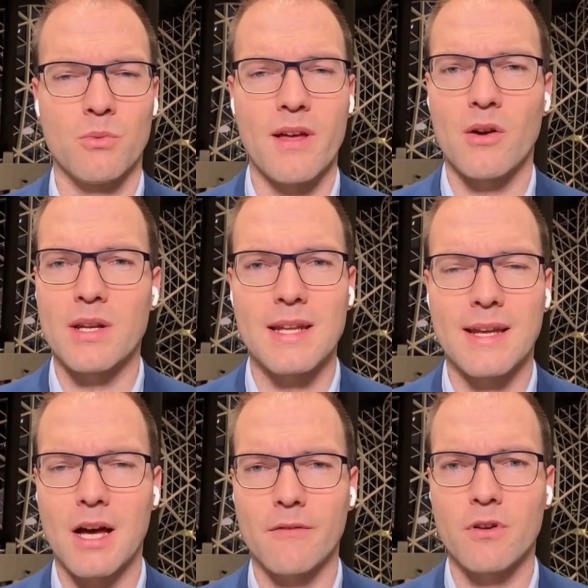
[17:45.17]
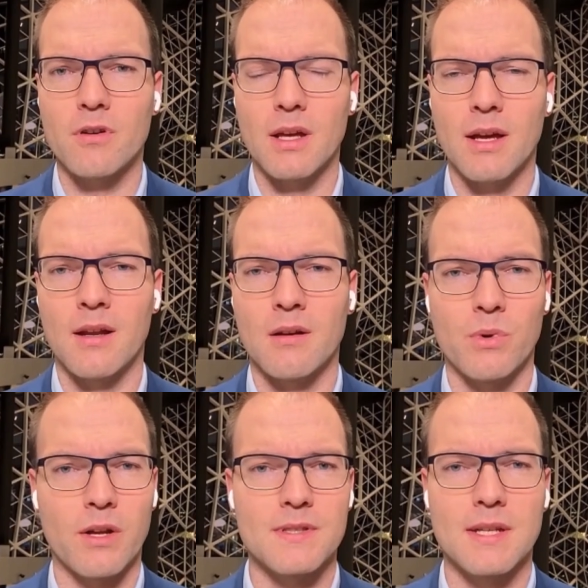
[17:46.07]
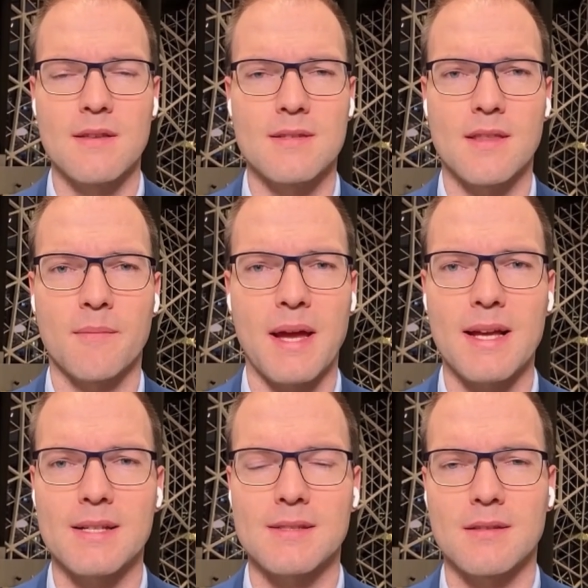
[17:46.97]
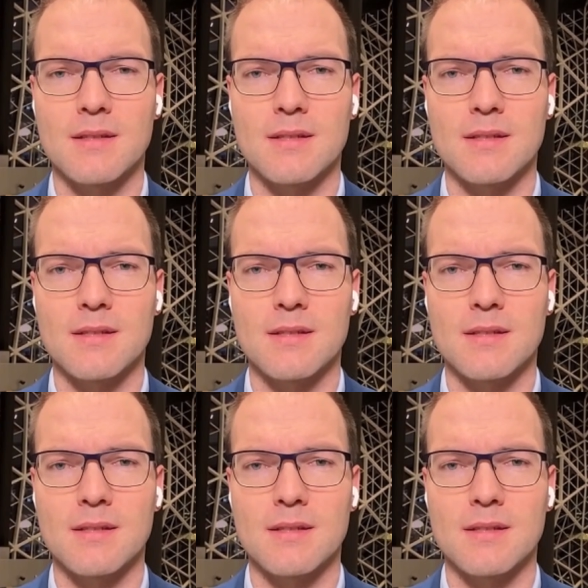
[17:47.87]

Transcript: Without any cover, and we have seen this in the past.